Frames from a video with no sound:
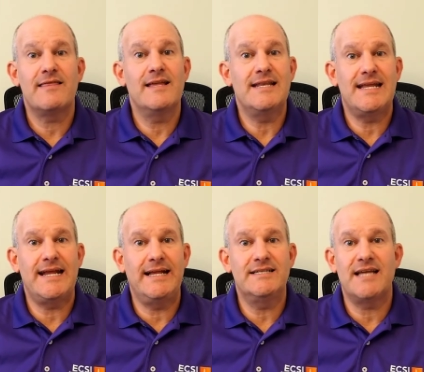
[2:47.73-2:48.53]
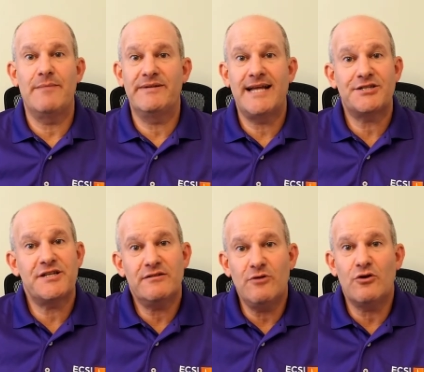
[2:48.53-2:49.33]
the needs, and potentially
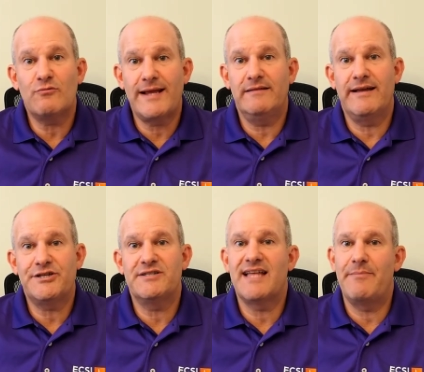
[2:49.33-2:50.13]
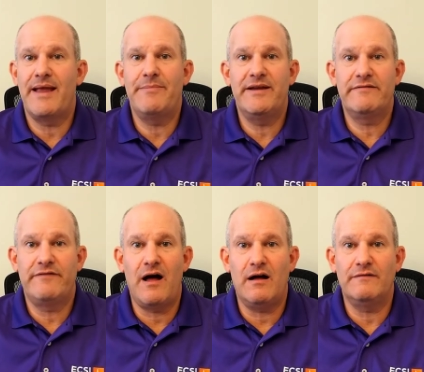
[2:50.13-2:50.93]
the local regulations that may be
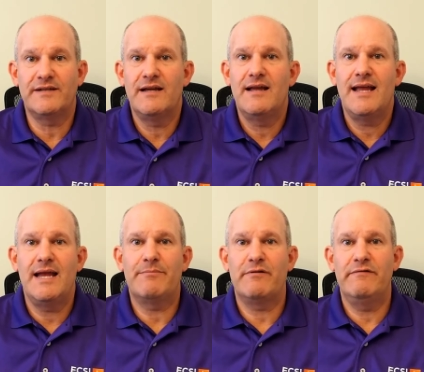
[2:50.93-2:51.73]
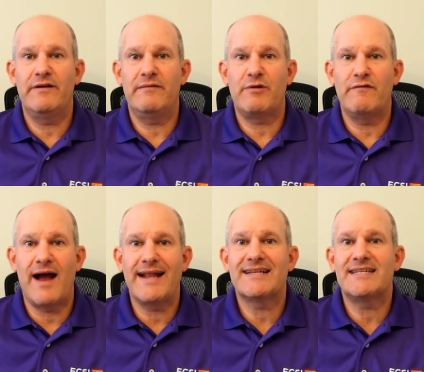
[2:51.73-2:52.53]
involved in prov
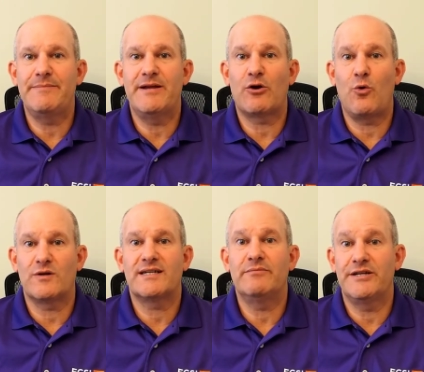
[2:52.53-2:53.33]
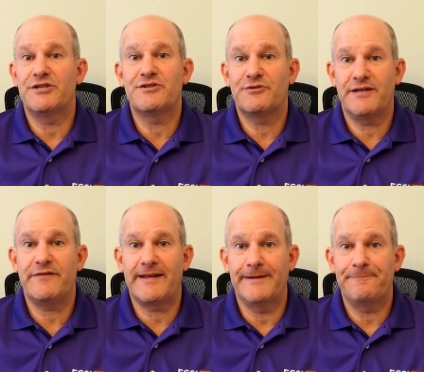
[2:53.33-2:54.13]
providing a CPR course completion certificate.